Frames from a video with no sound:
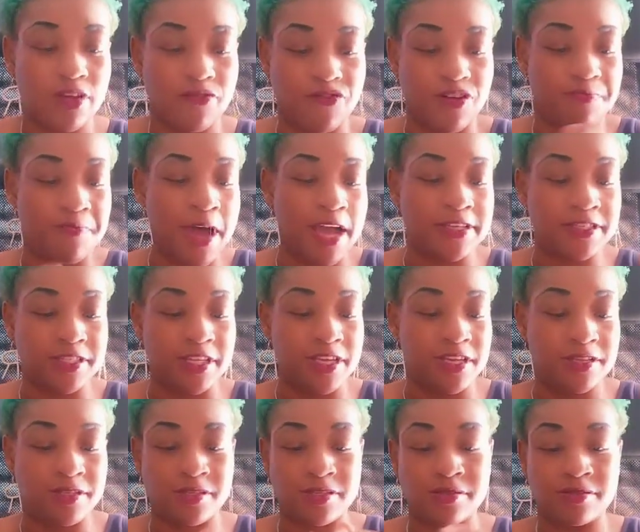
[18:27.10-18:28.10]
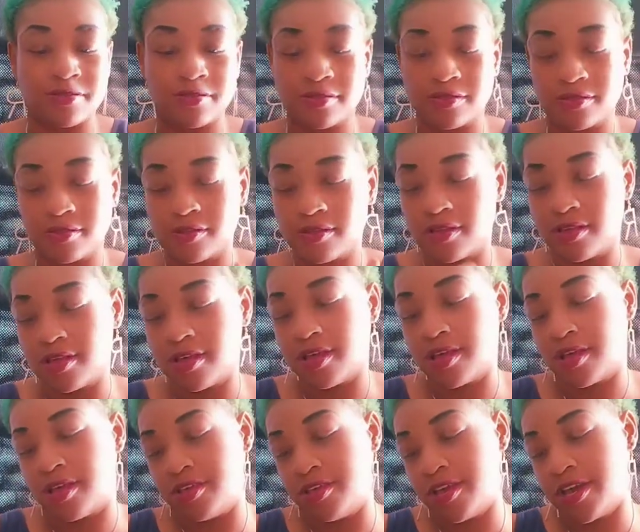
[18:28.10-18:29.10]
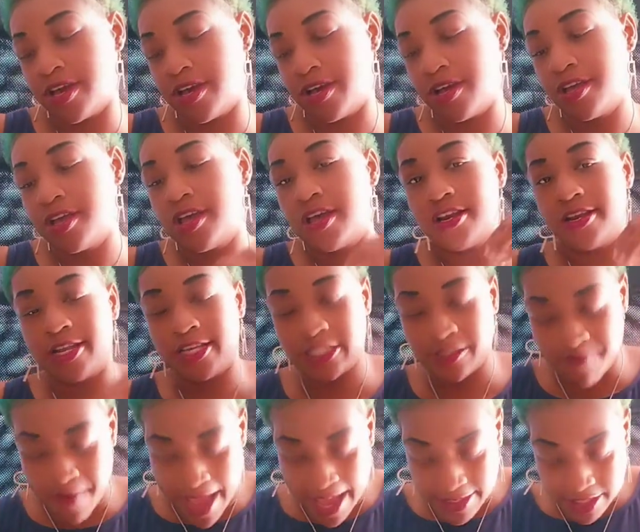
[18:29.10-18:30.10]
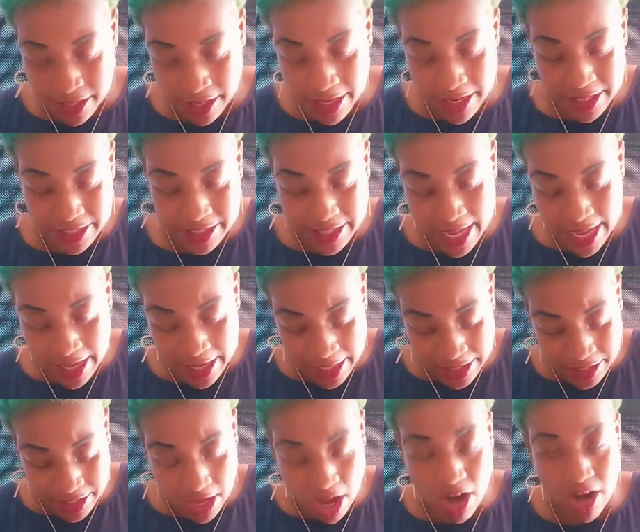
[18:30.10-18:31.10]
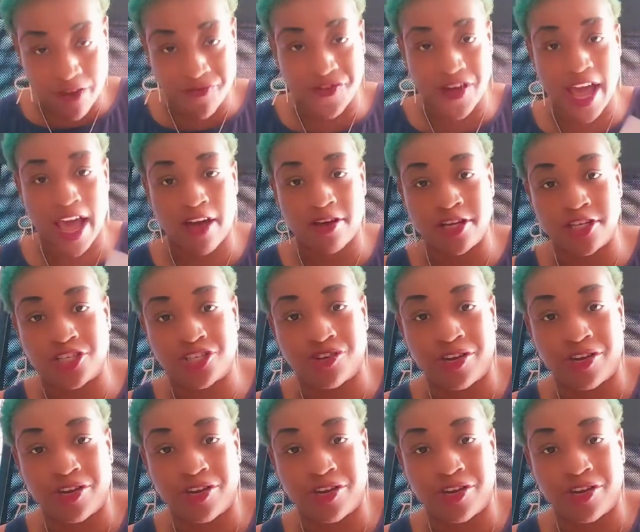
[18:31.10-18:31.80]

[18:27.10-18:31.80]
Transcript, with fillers: for Pisces. Yeah, this masculine is saying he's sorry for how he